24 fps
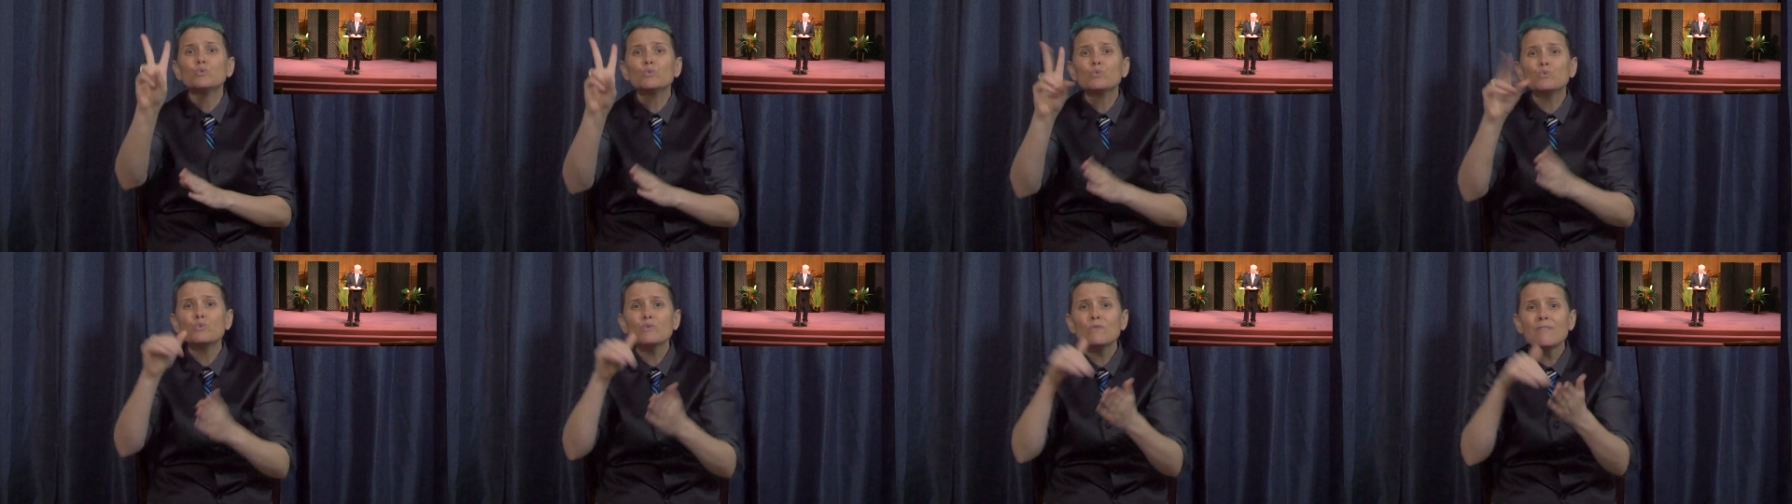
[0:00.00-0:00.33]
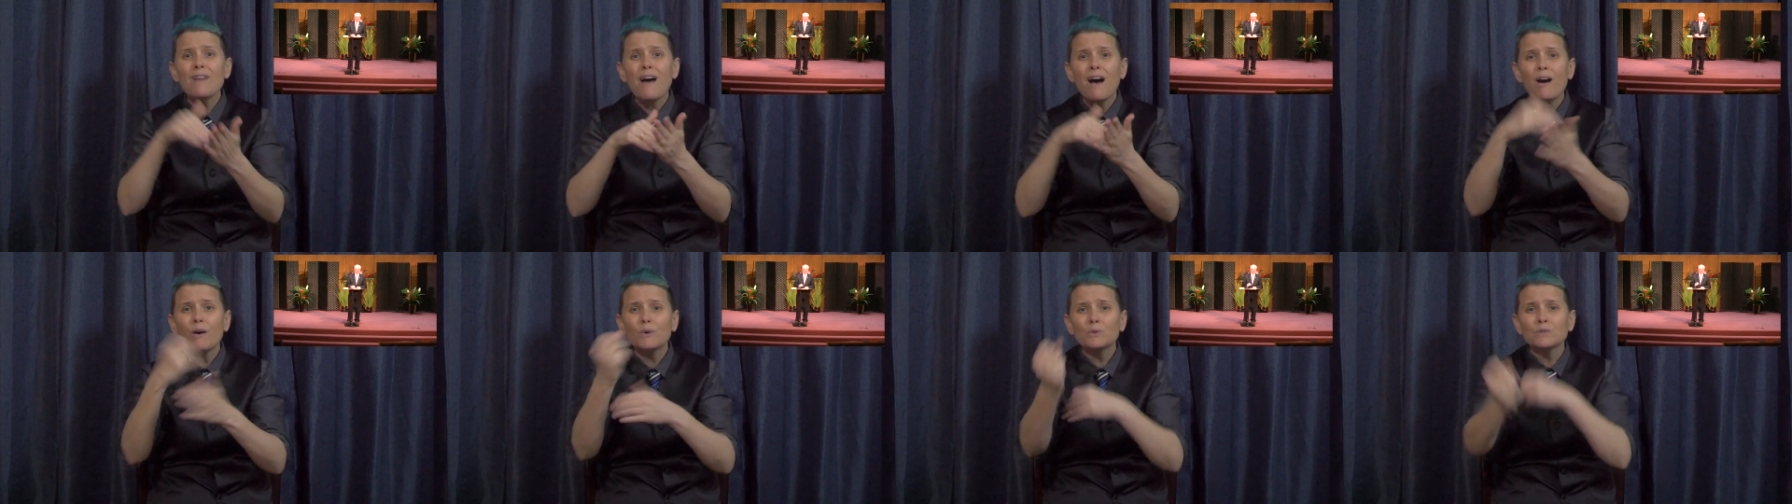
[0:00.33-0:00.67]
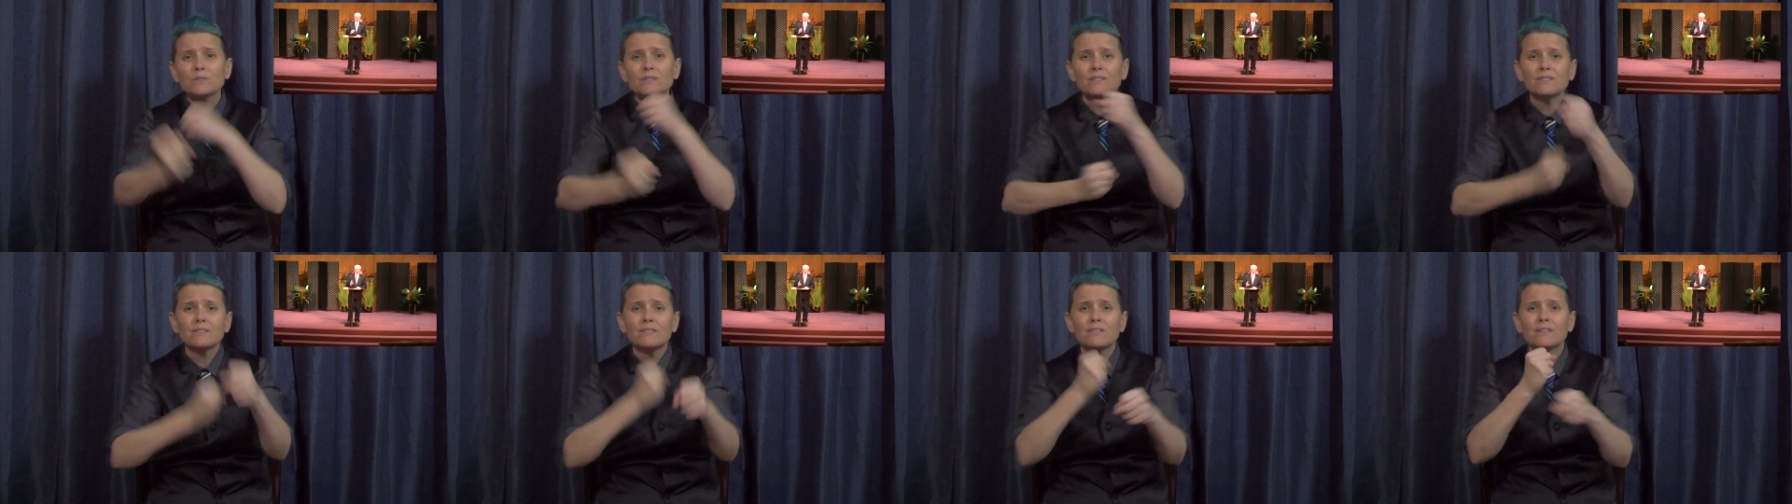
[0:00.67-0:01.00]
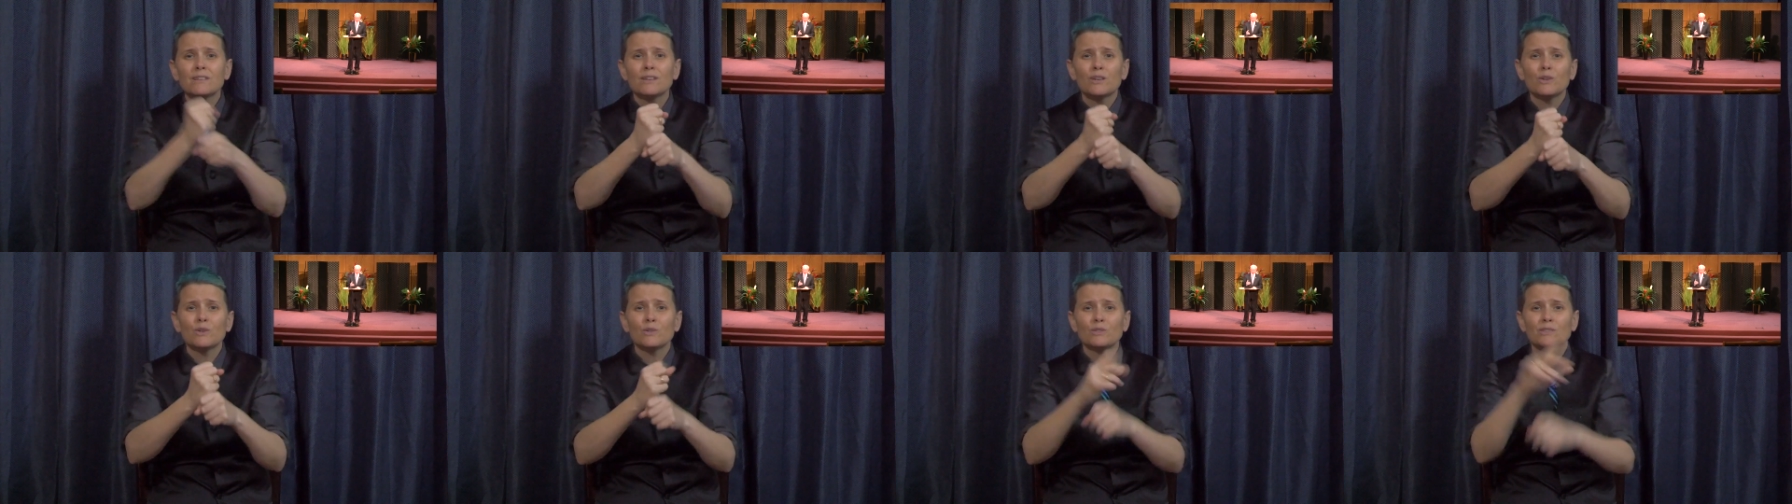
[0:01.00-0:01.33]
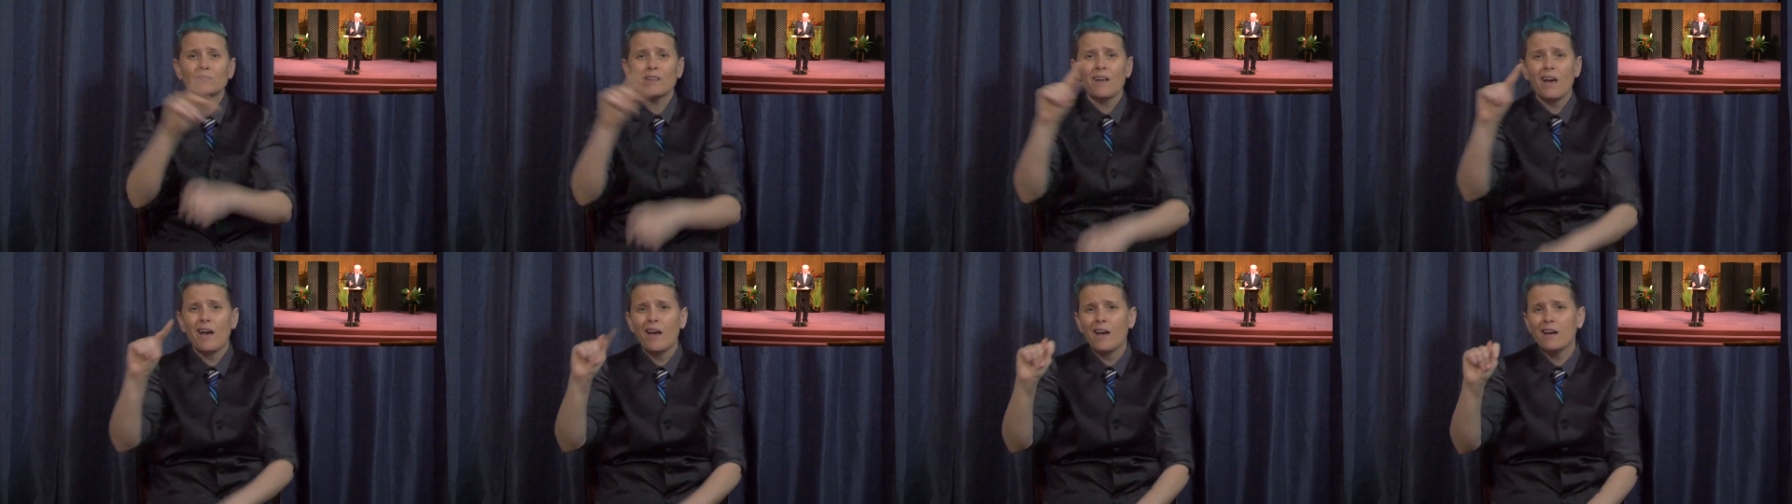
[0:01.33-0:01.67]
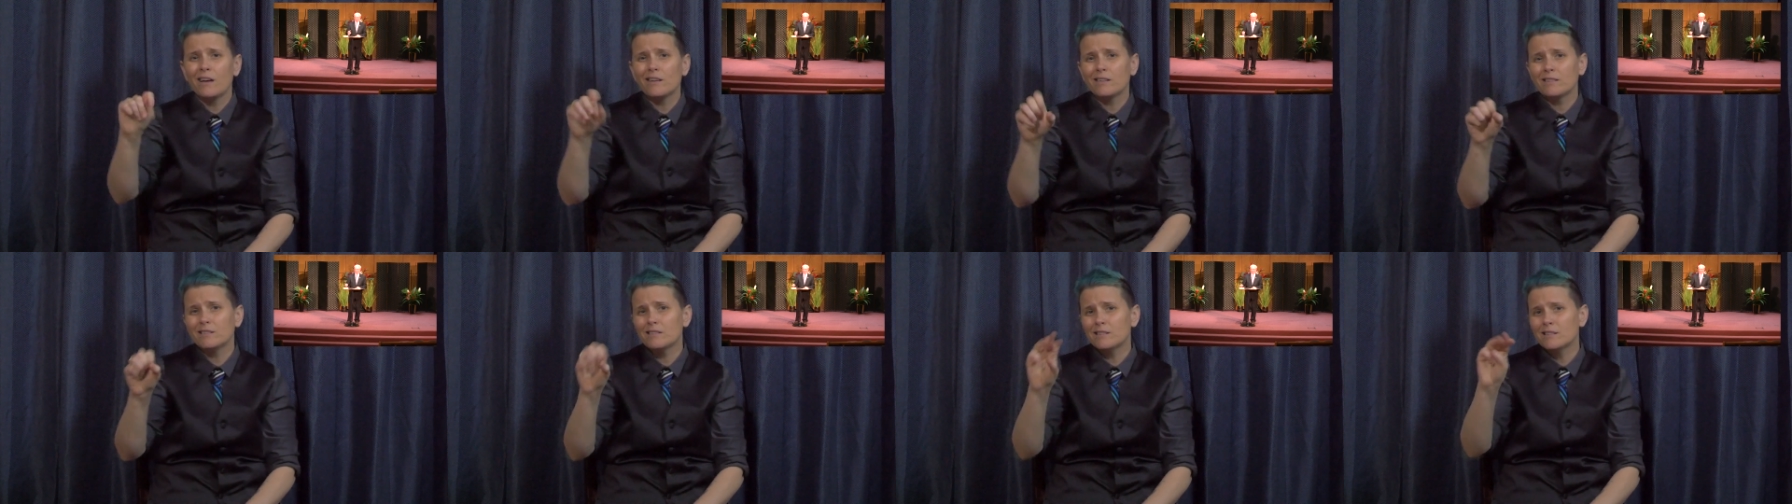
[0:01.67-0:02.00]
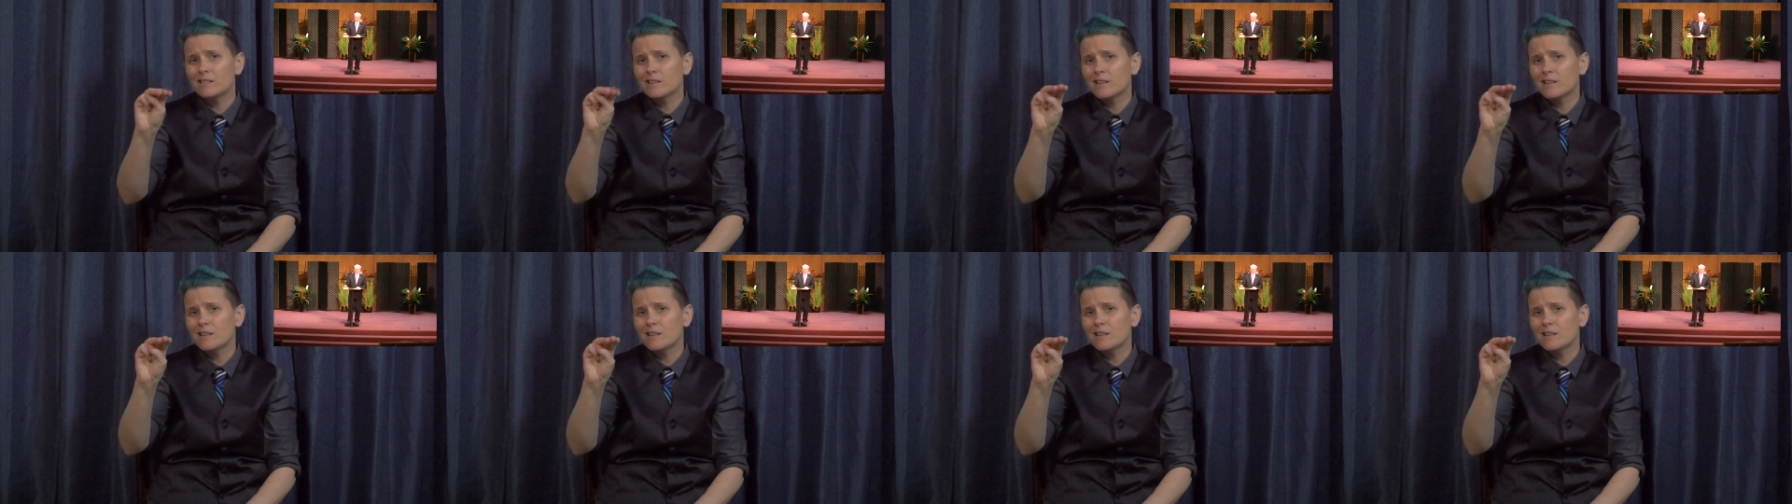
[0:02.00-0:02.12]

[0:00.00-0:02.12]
Tammy spoke to in that beautiful